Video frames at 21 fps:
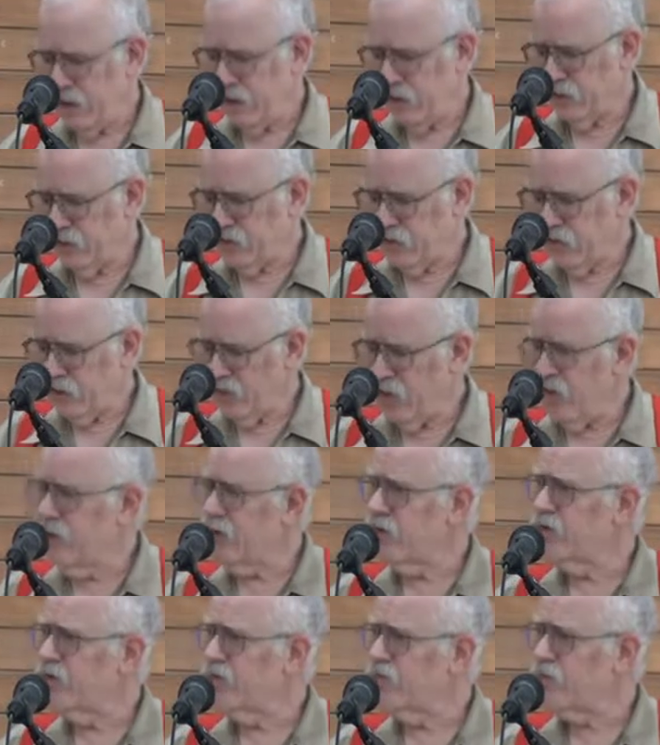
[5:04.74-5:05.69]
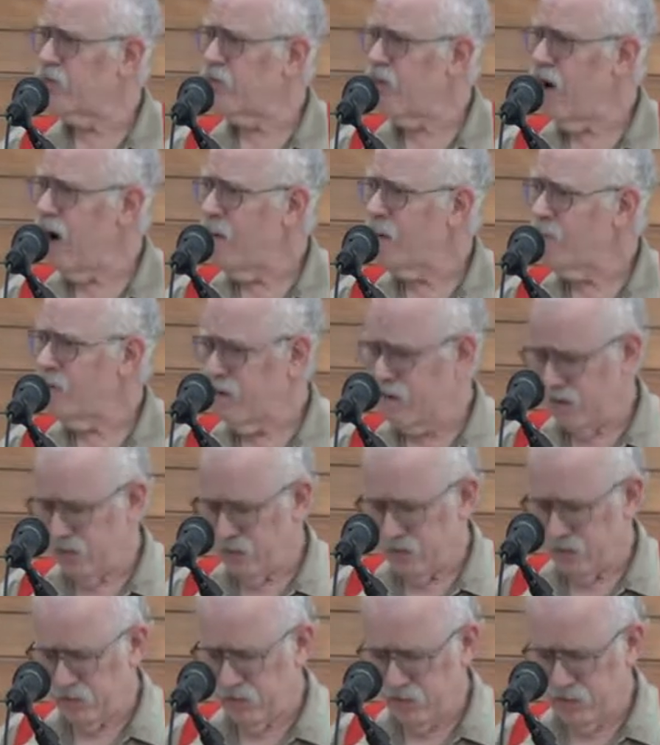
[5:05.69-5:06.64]
encouraged property
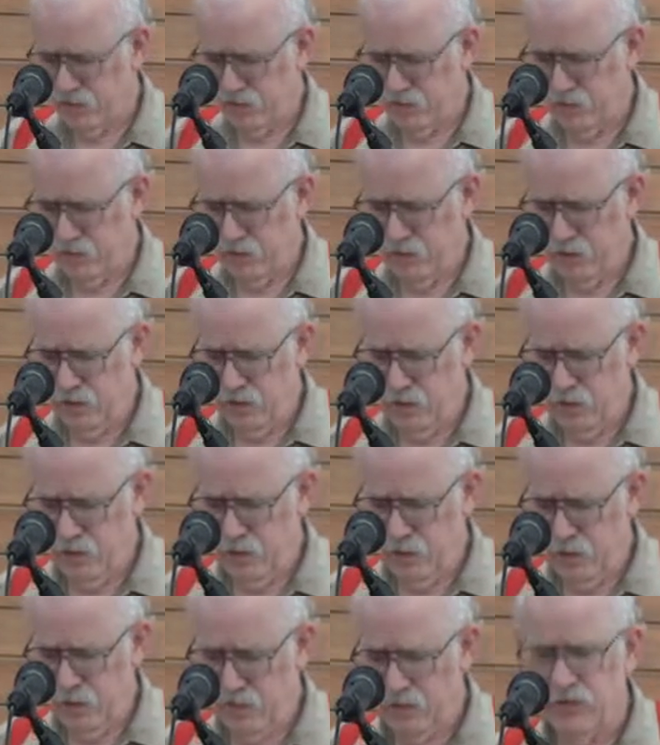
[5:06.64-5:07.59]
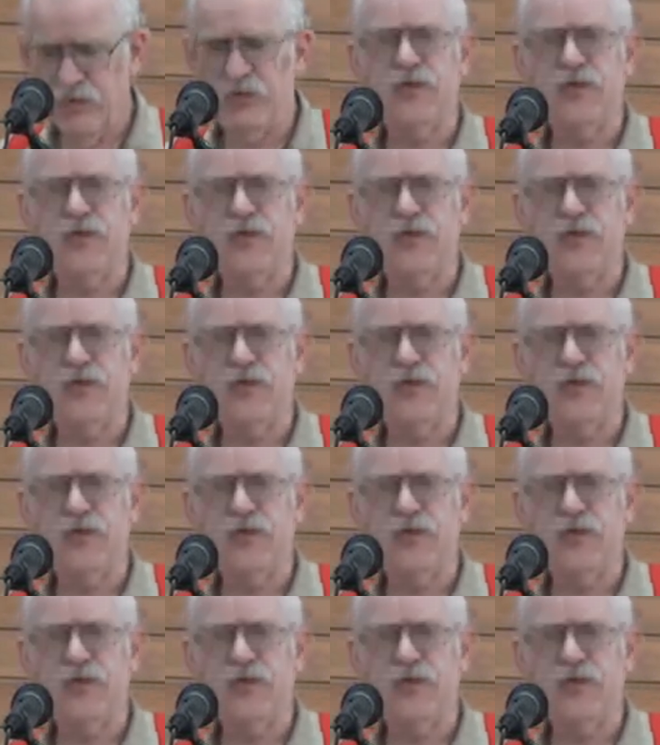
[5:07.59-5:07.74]
owners to